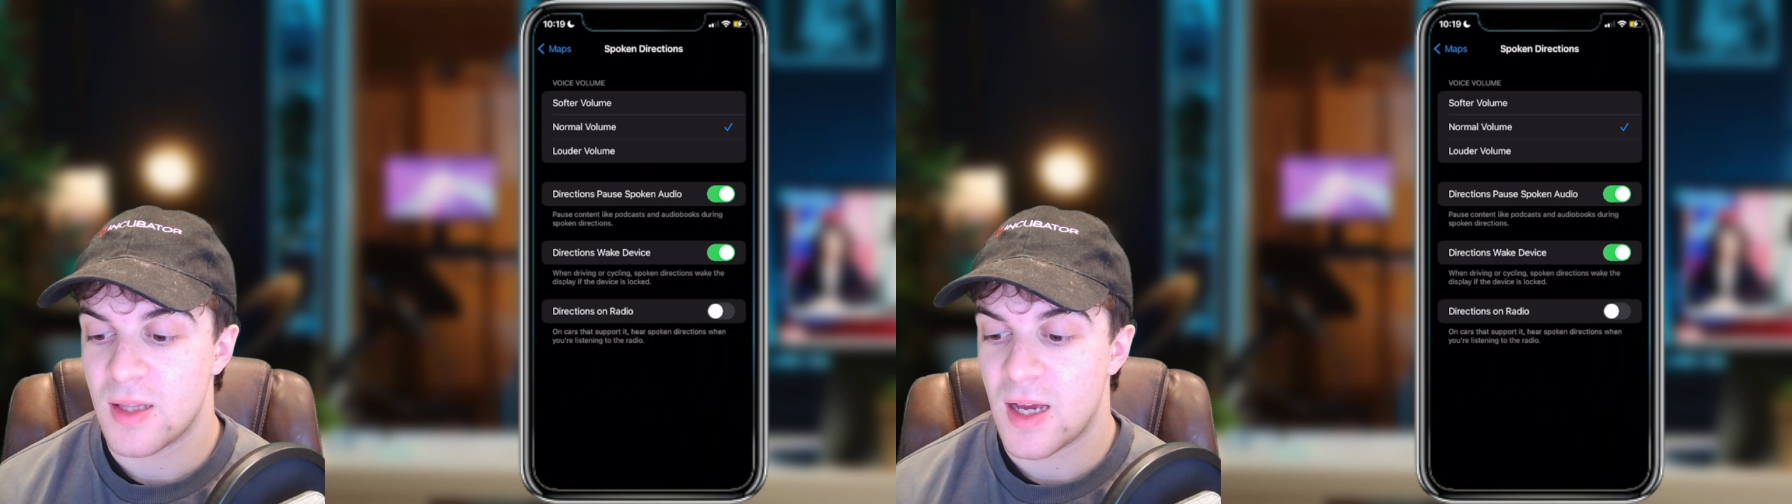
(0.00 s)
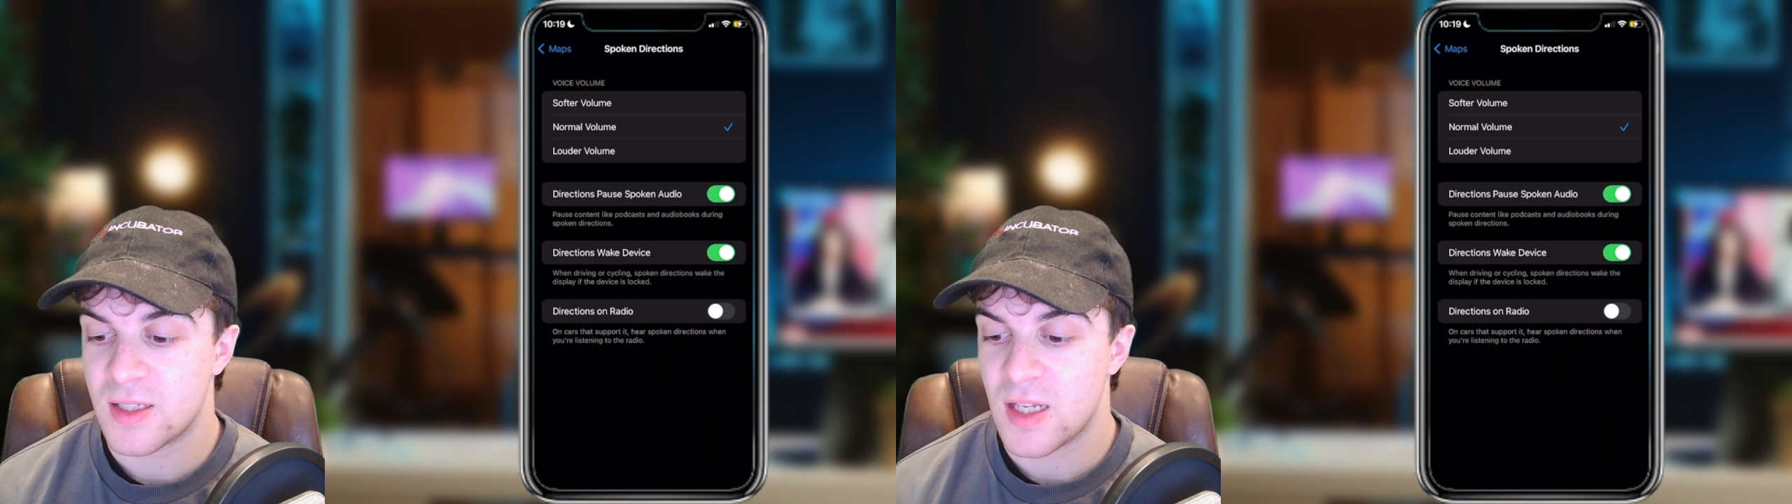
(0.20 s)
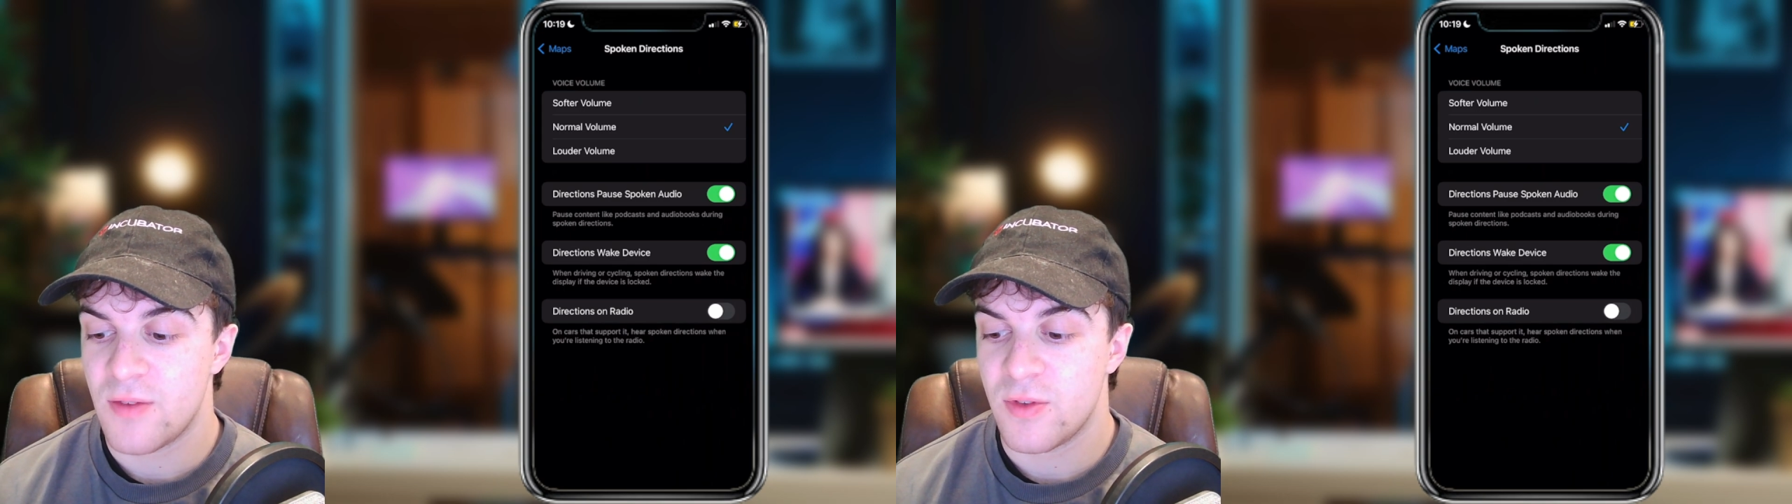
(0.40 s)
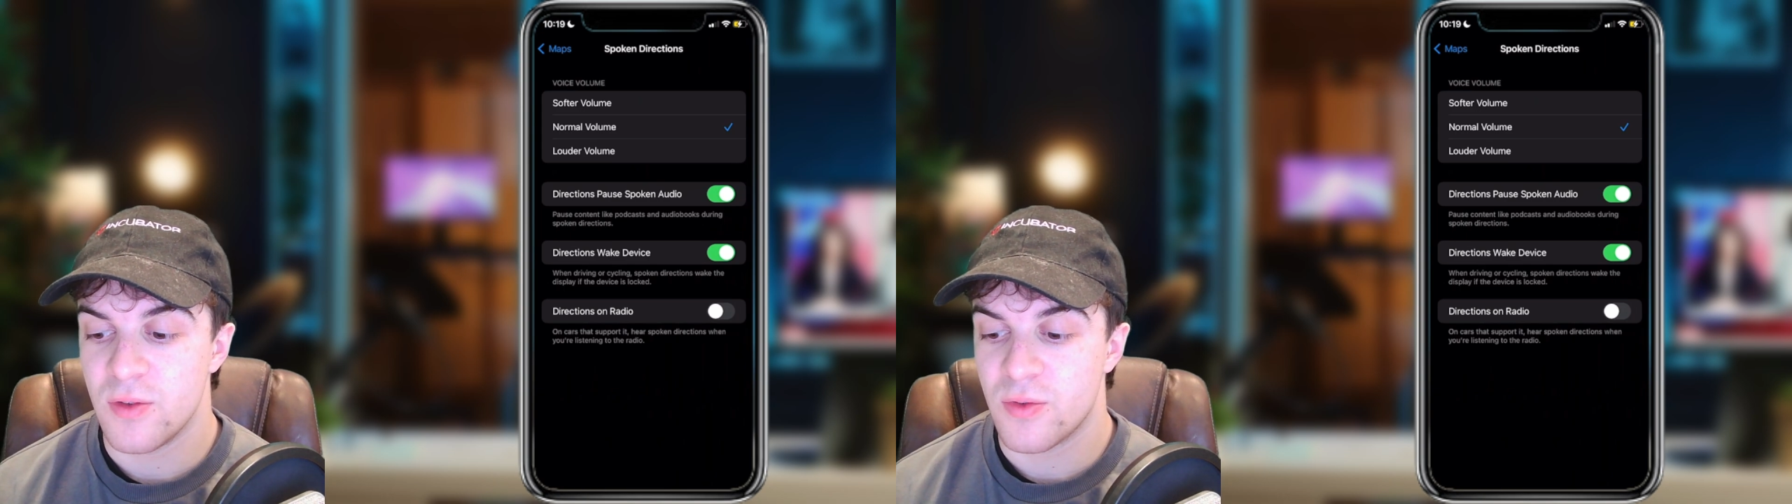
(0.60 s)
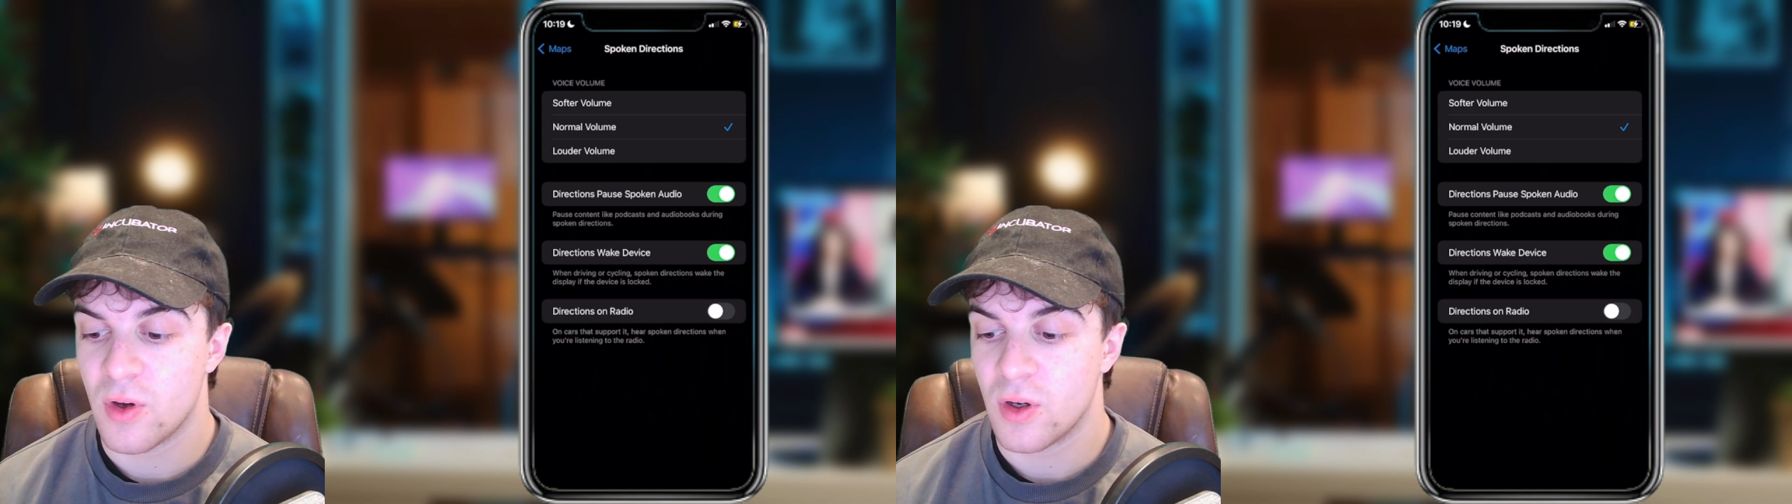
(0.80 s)
that if
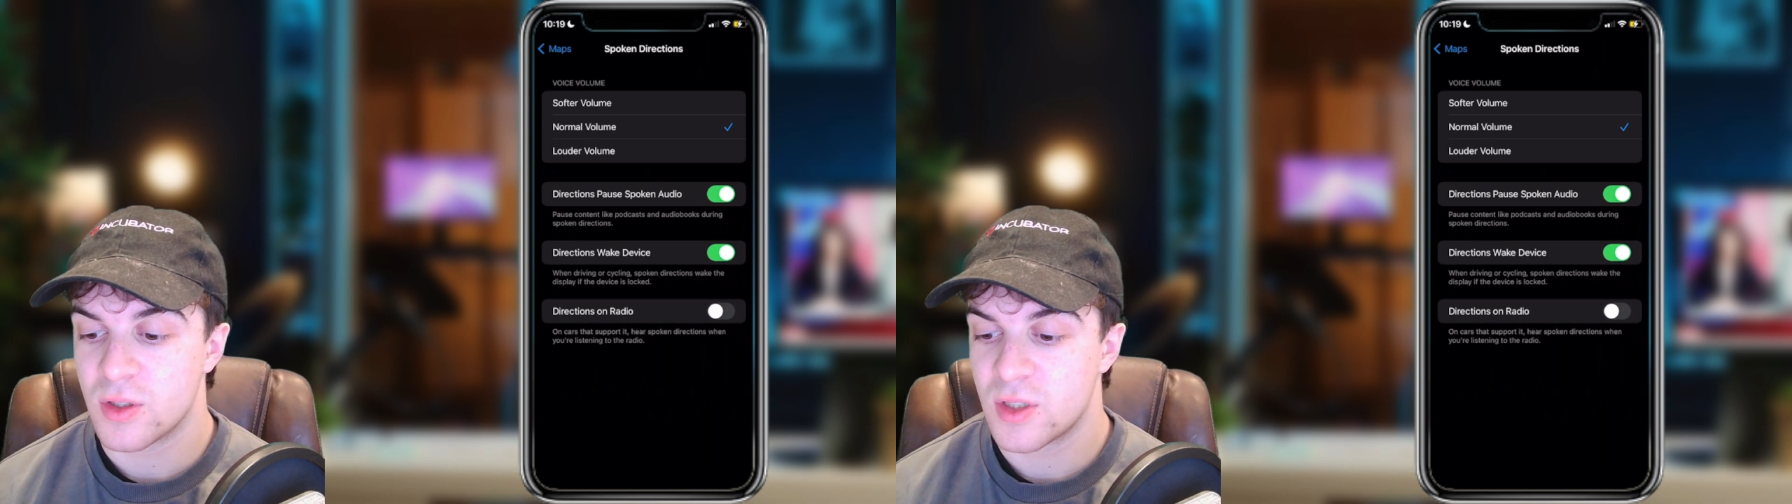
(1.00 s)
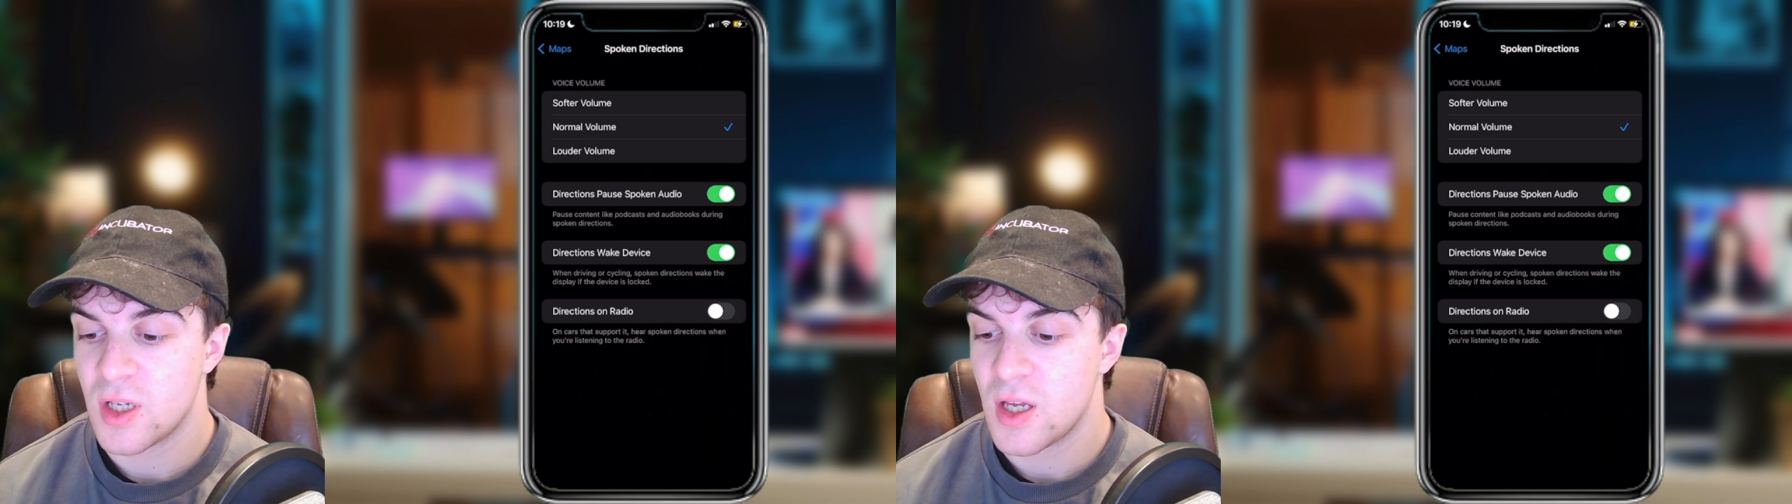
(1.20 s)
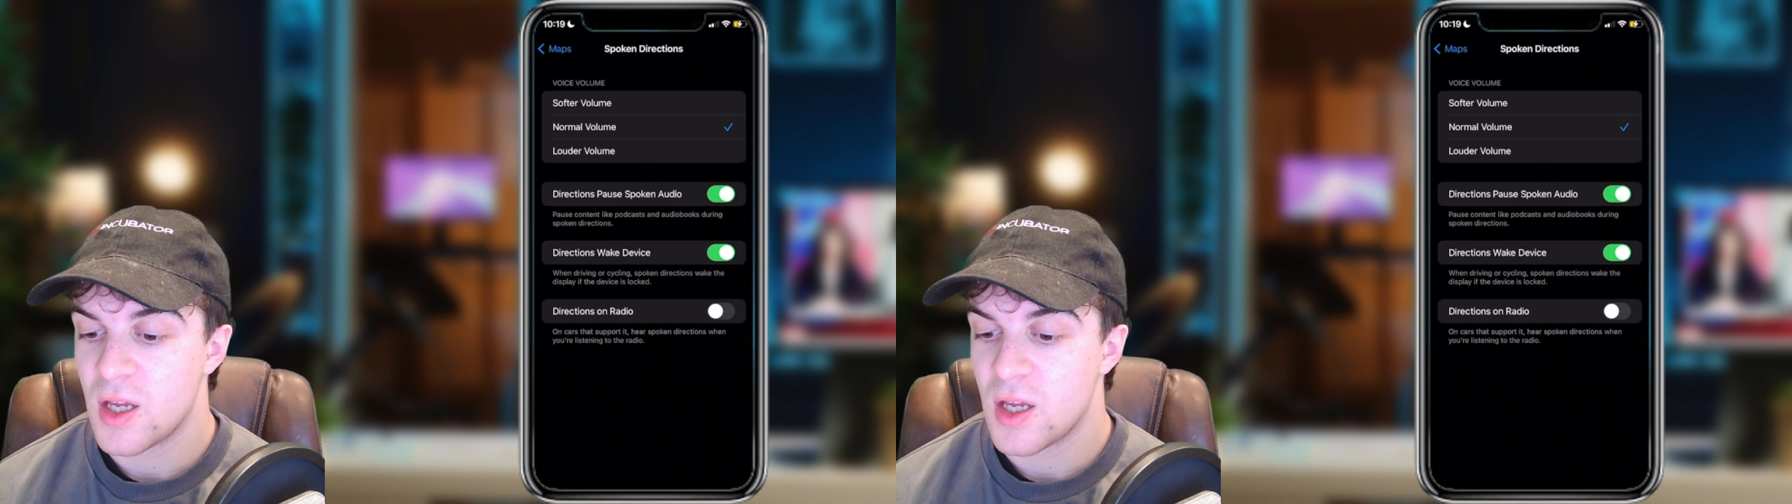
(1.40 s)
you've got